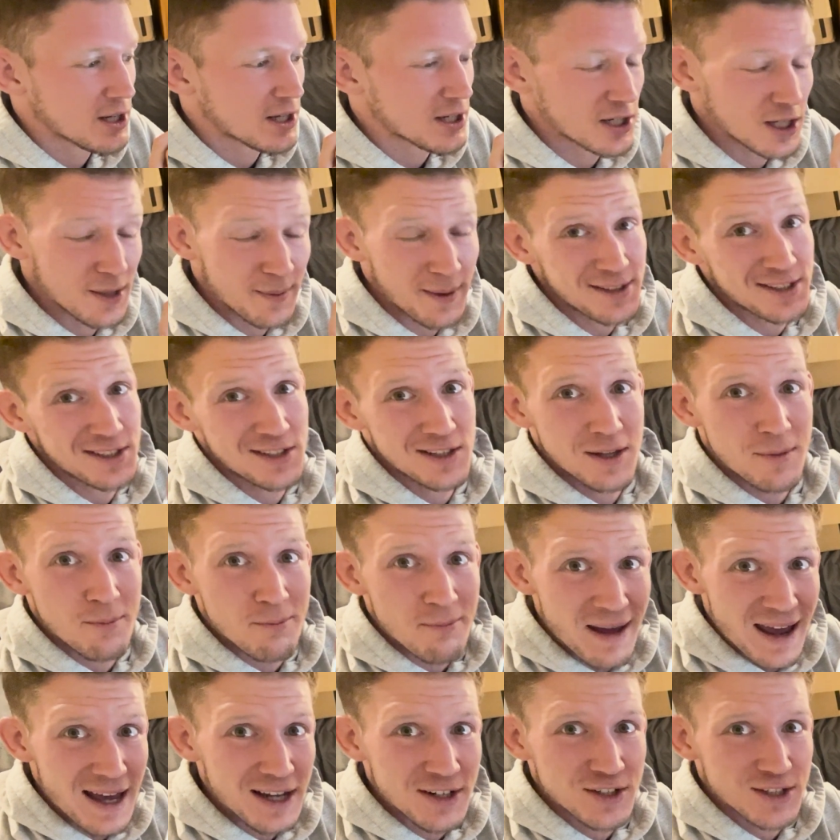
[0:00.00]
You're about to see the
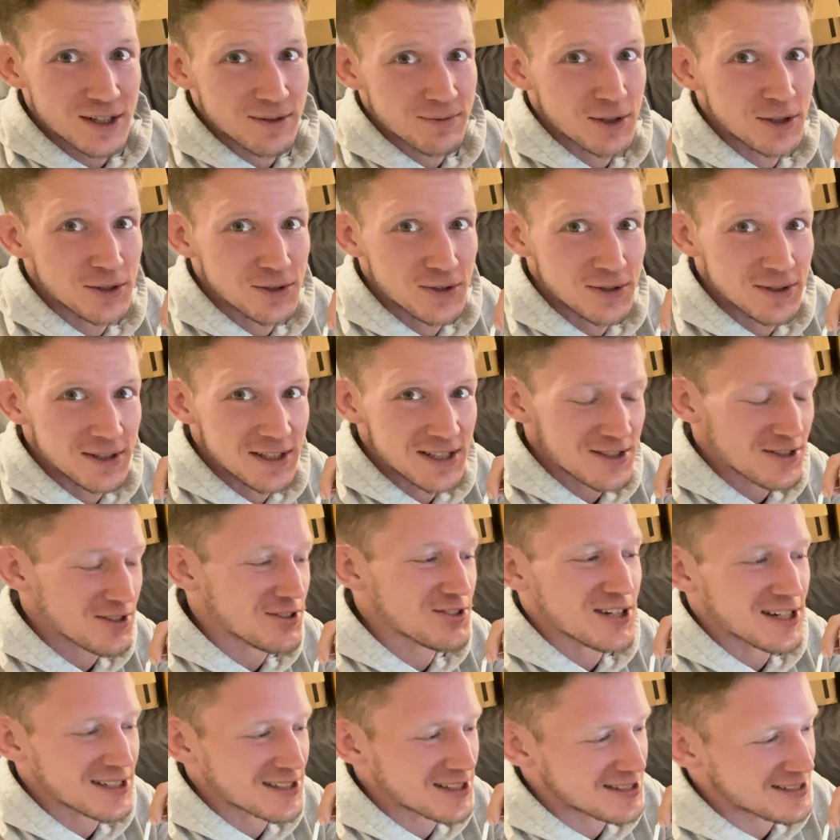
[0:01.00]
magic of Go2lister.
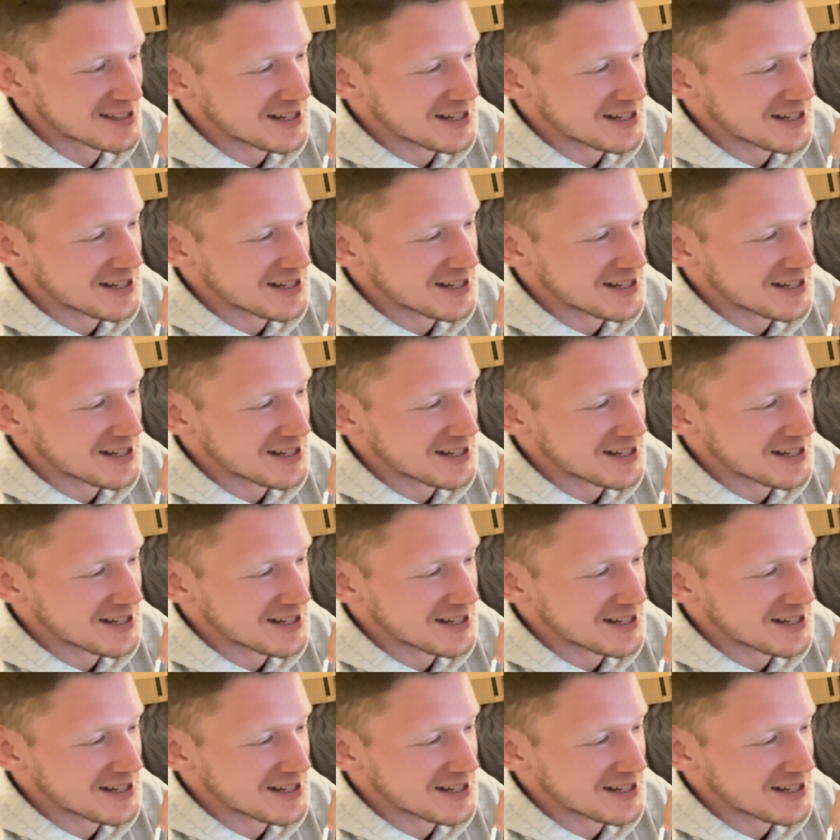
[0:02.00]
Check this